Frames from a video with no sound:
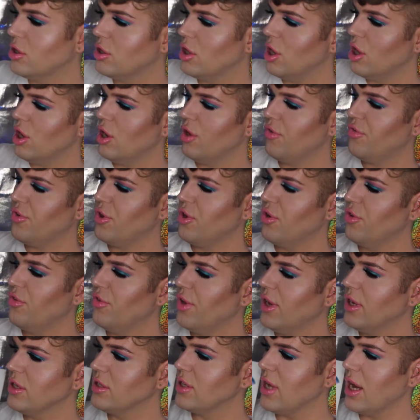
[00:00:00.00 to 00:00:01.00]
So a few
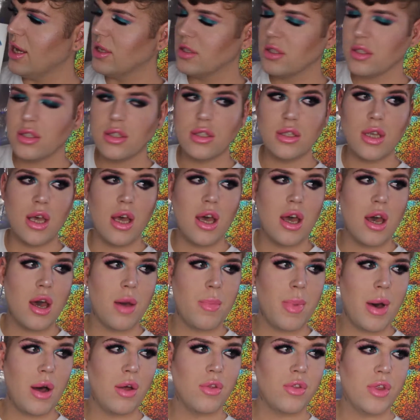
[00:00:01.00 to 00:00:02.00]
things that I'd say
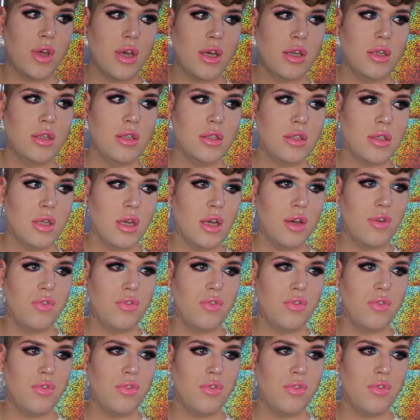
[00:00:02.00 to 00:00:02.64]
about these: